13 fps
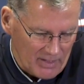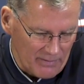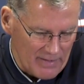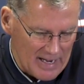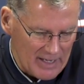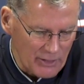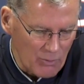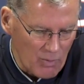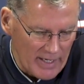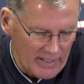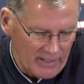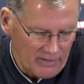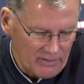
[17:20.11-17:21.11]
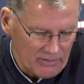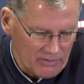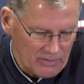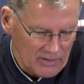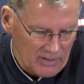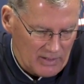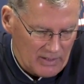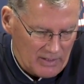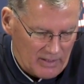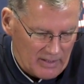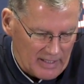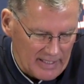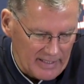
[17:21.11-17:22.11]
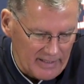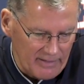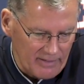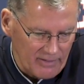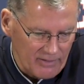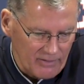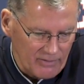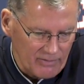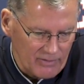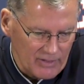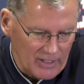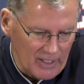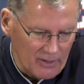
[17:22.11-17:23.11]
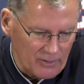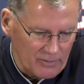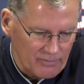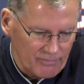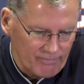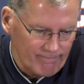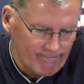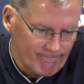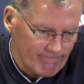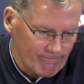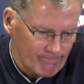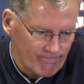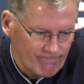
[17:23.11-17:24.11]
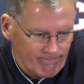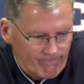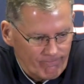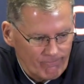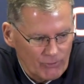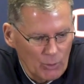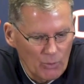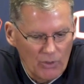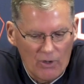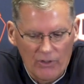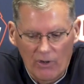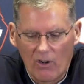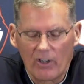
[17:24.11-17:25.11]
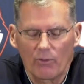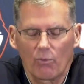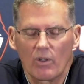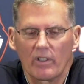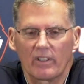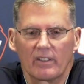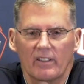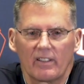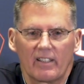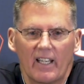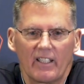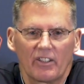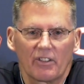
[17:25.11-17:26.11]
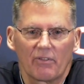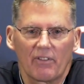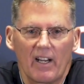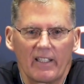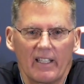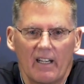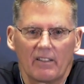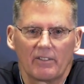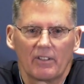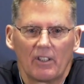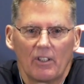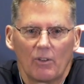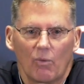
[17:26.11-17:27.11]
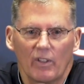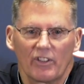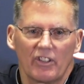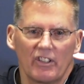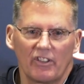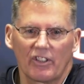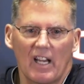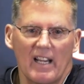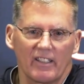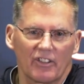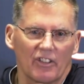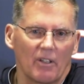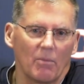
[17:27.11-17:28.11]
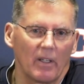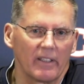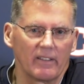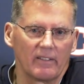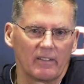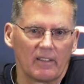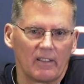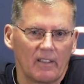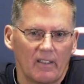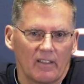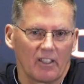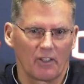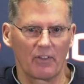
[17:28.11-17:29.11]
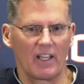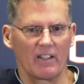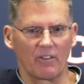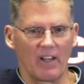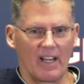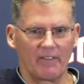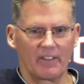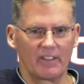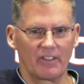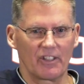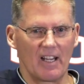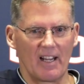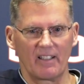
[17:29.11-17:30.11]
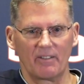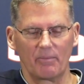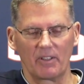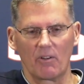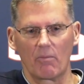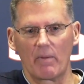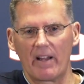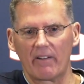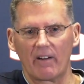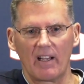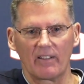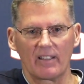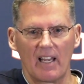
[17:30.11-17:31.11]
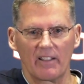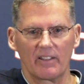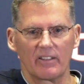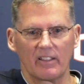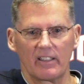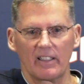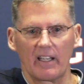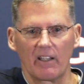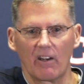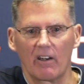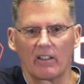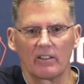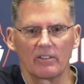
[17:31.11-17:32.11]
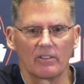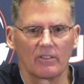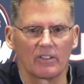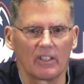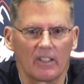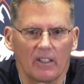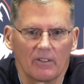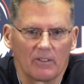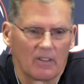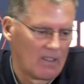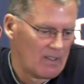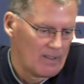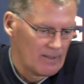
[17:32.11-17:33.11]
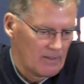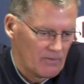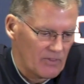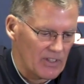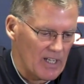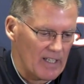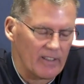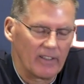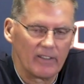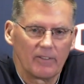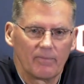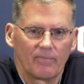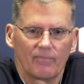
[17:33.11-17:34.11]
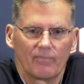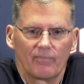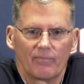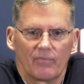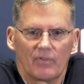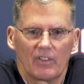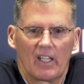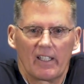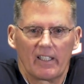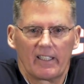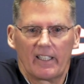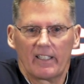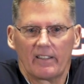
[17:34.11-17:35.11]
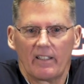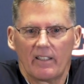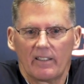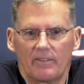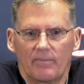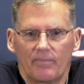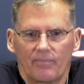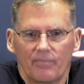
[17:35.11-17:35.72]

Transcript: evaluating and, you know, doing all the hard work that it takes to find out what's inside of somebody. Because if they don't have it inside of them, it don't matter how talented they are, you know, they're not gonna get it done.